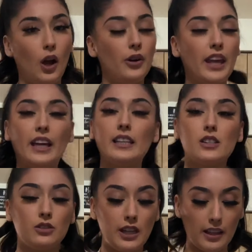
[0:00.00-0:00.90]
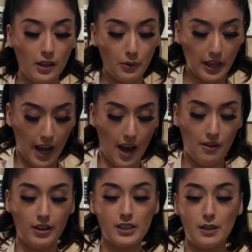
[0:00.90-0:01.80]
Okay guys, so now that we
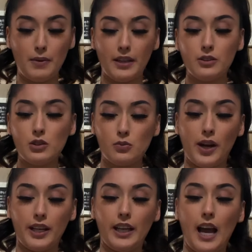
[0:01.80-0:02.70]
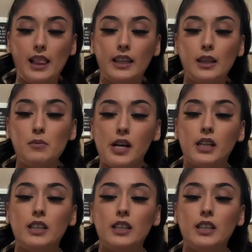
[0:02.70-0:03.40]
have our tomatoes ready, I let them cook